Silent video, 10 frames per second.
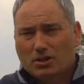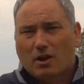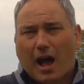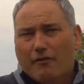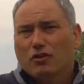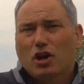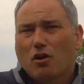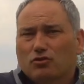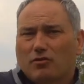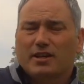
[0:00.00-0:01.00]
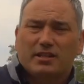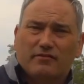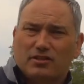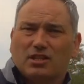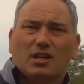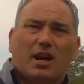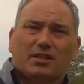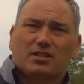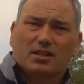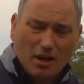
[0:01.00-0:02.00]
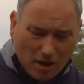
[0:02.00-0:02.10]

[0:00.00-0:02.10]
So have a go trying different tee heights.